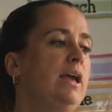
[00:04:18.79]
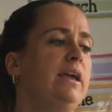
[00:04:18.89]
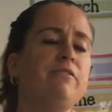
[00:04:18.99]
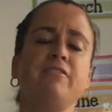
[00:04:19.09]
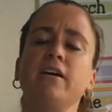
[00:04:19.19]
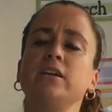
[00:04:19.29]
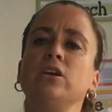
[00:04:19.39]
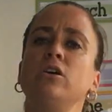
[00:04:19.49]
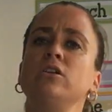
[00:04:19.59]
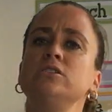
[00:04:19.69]
If
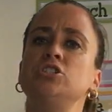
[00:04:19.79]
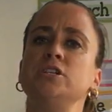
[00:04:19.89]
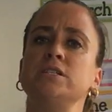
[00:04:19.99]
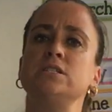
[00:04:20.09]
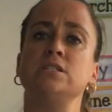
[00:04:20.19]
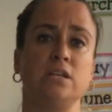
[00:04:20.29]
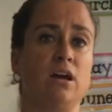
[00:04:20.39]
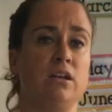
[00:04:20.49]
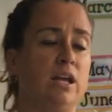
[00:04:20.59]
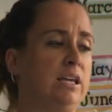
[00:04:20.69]
archaeologists
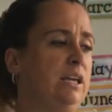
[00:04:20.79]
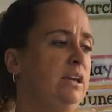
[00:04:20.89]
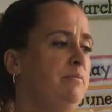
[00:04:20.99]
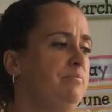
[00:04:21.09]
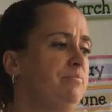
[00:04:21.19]
are lucky,